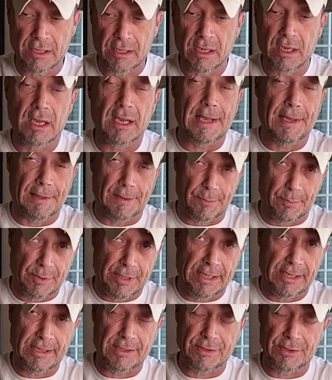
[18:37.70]
it and they're
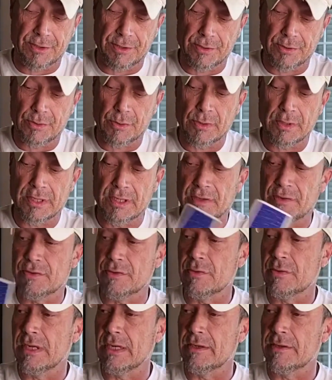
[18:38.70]
bringing it to you.
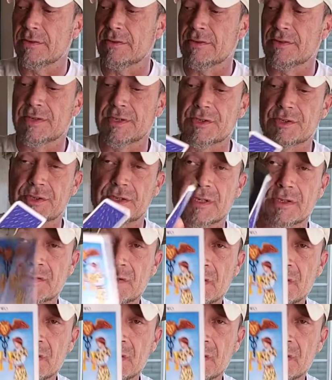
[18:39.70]
So now your decision